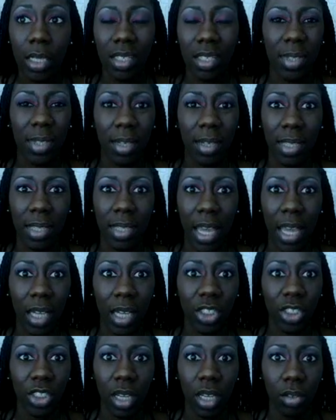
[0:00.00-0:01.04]
Sometimes the
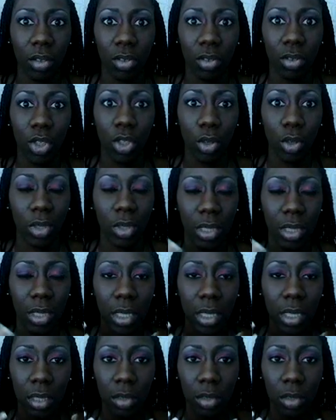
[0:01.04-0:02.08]
eyeshadows don't
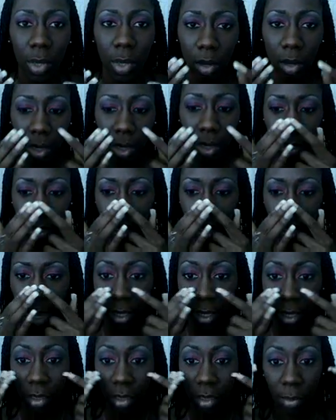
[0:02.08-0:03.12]
stick as well, and
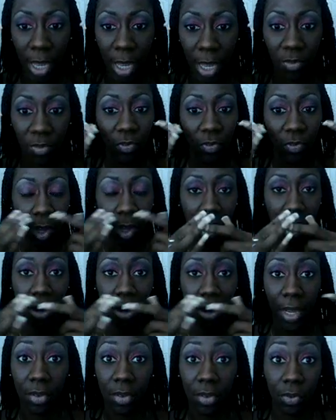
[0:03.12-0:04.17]
I end up having
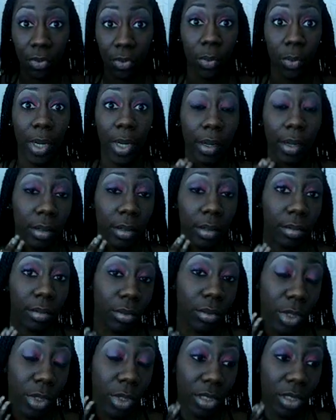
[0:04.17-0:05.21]
fallout everywhere,
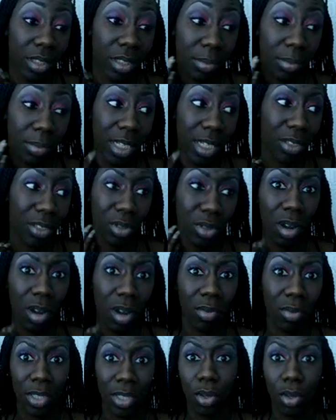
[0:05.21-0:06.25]
which is something that you can
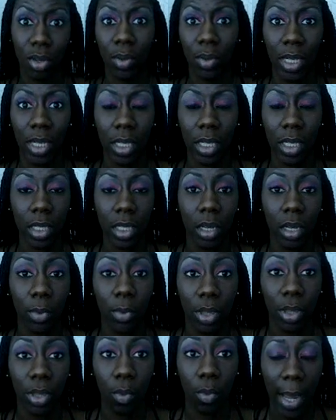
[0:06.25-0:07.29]
always go in and clean up
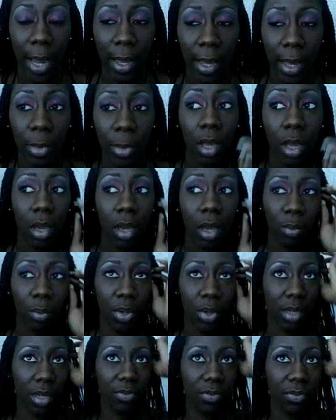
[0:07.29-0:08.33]
with a wipe.
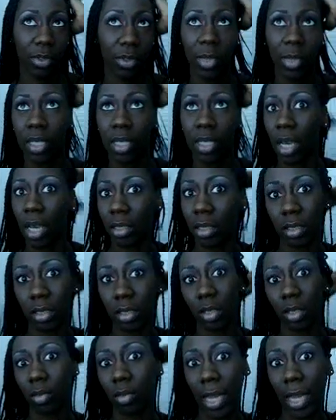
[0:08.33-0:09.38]
But for me, I
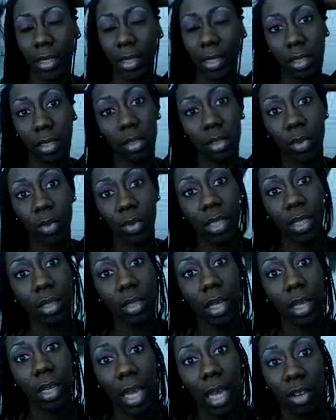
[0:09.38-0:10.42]
just don't like dealing with
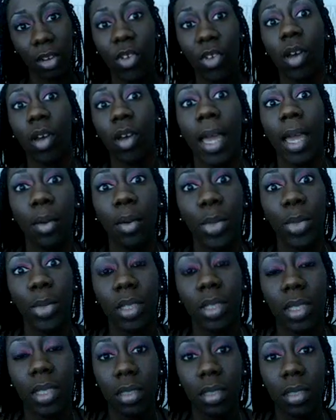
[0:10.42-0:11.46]
a lot of fallout,
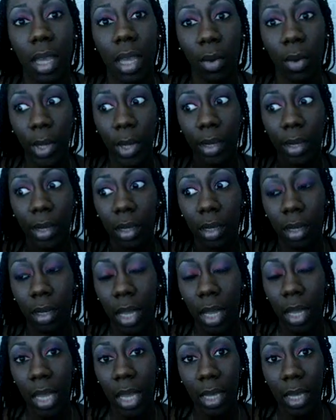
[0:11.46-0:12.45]
because I wear